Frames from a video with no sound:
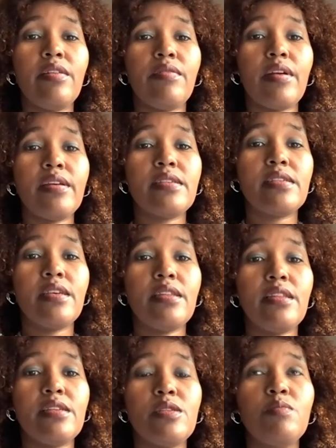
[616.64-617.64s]
I see
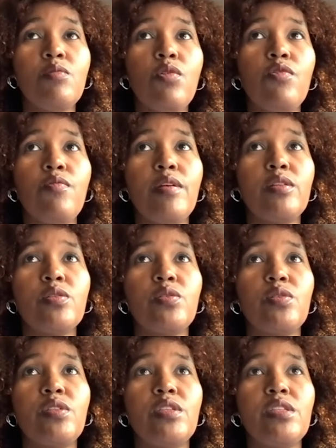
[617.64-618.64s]
this movement
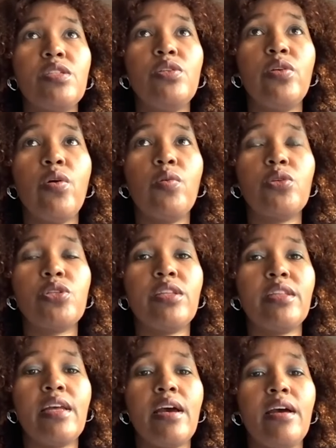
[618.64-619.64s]
or this
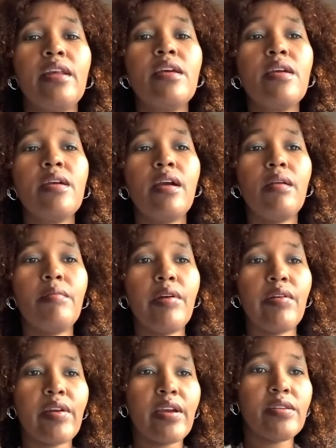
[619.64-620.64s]
notion that
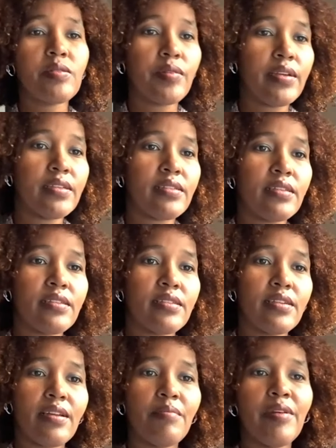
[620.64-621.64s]
America is racist
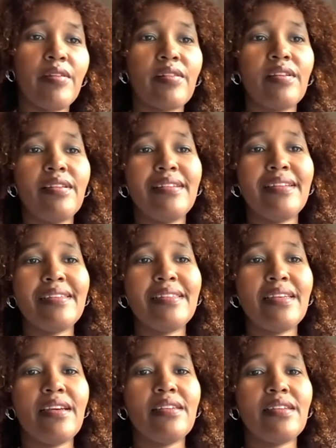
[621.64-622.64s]
and America needs to
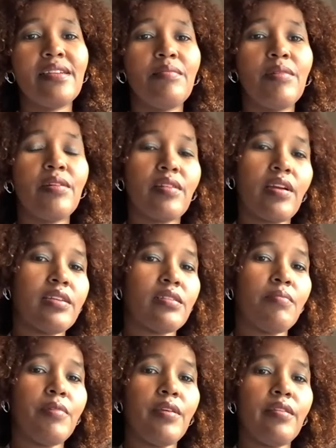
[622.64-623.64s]
change and America has to
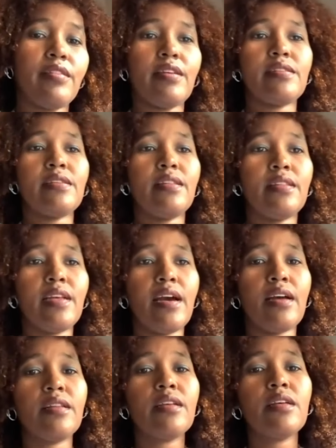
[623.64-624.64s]
be this and
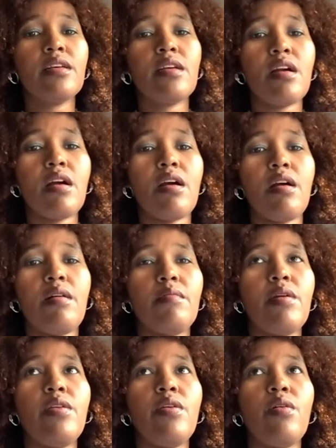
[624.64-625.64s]
that.
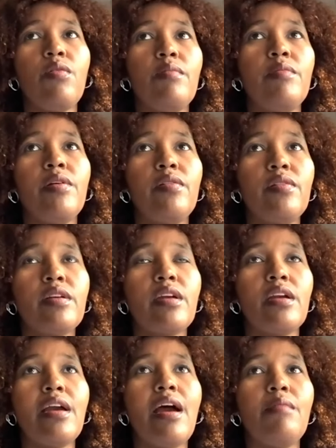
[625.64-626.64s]
No, America,
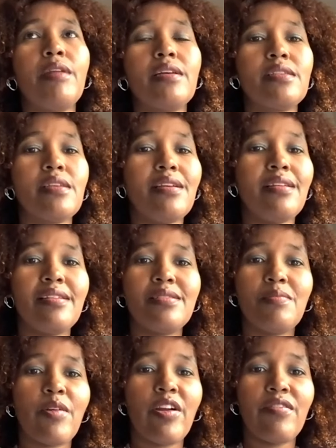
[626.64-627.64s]
I'm not saying it's
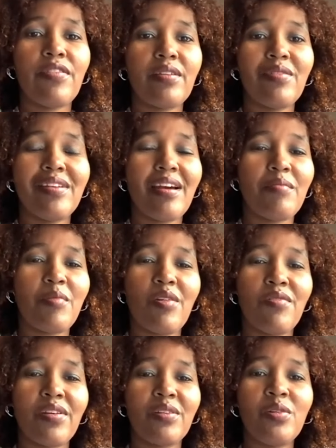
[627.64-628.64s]
perfect. We're not
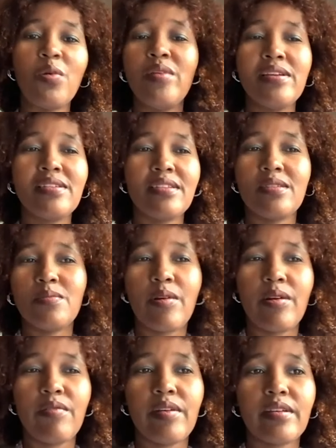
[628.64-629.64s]
perfect. No nation is
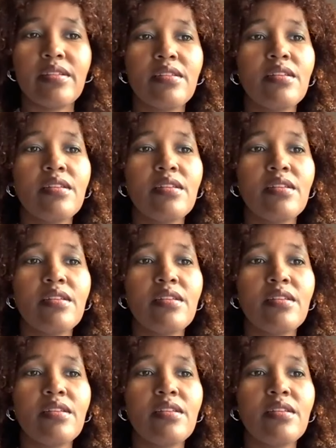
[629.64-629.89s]
perfect.